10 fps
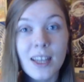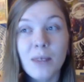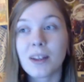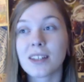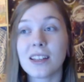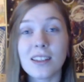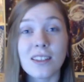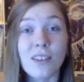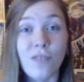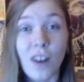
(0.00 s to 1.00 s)
because this
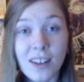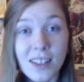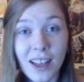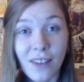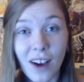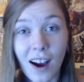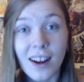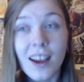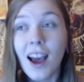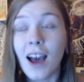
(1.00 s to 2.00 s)
is the farthest I've
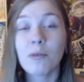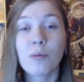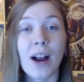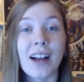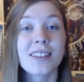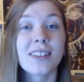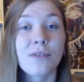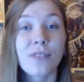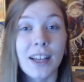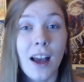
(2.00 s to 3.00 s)
gotten. I've been
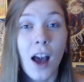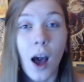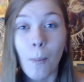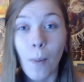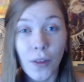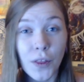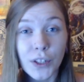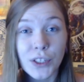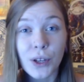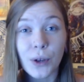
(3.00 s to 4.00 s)
practicing for like a month
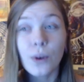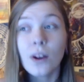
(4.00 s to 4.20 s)
or two